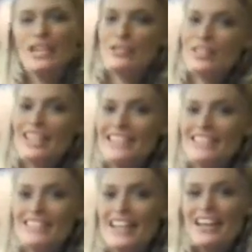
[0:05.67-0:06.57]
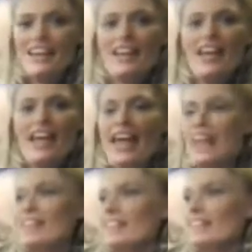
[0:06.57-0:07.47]
and tricks.
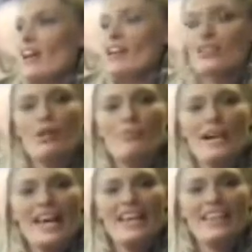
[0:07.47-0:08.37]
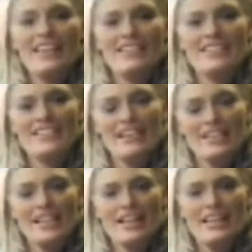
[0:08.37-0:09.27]
And this is October 8th,
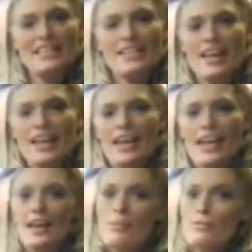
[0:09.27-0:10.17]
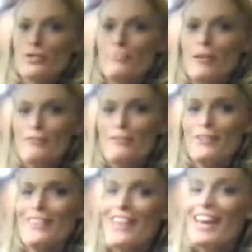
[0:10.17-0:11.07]
Saturday night, and I'm doing my
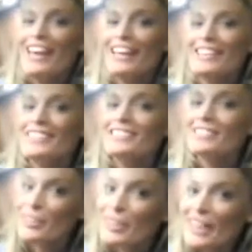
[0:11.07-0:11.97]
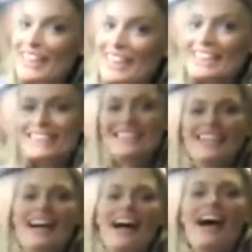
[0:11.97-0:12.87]
favorite thing, cooking.
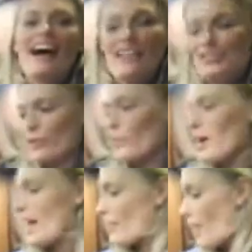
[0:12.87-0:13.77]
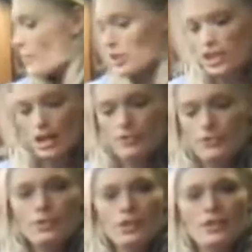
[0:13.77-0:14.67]
So I thought I would share a
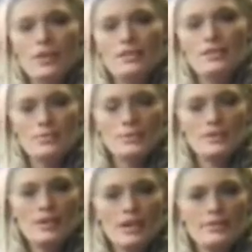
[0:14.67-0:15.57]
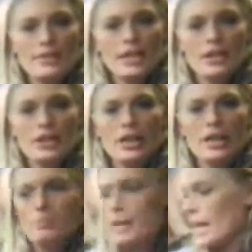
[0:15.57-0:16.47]
few little things. I was sitting here
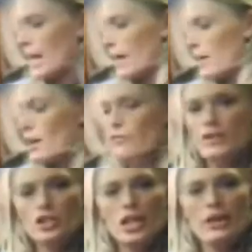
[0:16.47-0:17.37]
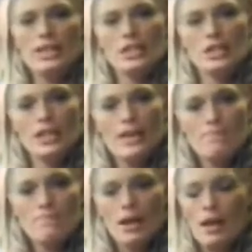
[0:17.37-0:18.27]
cooking. I'm making a vegetarian chili.
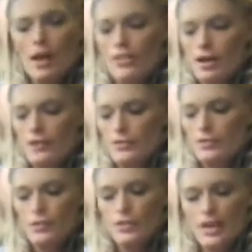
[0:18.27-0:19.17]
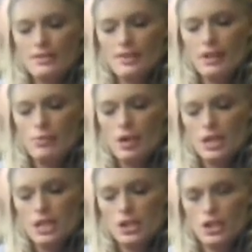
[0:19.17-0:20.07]
I thought of a few things that I
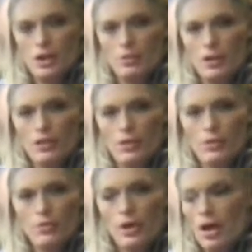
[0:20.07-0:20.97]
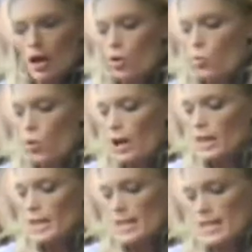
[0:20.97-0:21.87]
wanted to share with you.
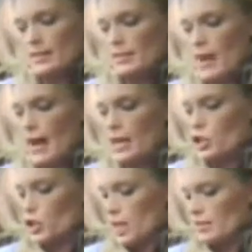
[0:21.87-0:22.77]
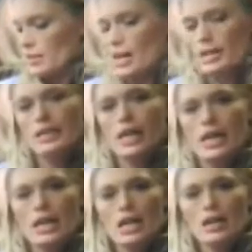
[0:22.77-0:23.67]
One is that I just got
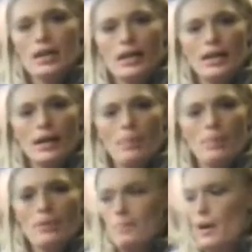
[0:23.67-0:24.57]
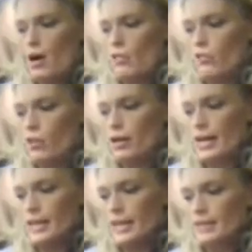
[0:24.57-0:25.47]
done cutting up about
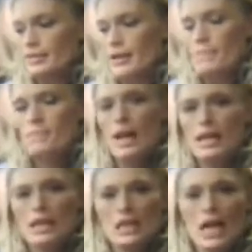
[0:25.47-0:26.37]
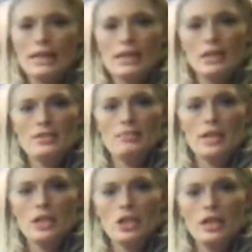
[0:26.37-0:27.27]
4 onions. I like a lot of onions in
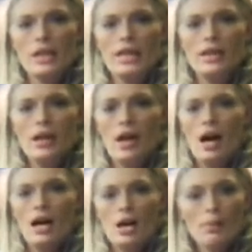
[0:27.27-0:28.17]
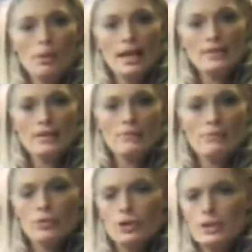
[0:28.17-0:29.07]
my chili. Caramelize
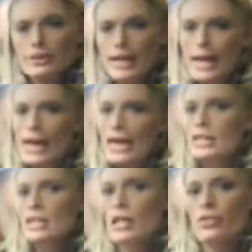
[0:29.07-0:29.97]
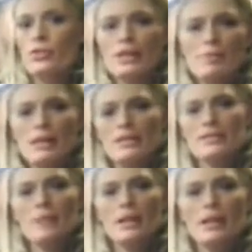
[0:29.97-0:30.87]
them for 10 to 30
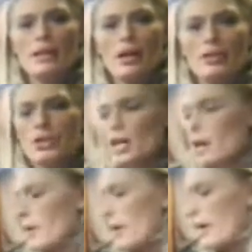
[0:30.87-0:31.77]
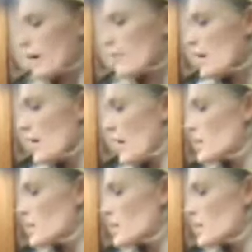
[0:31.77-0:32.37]
minutes, depending on how much time I have.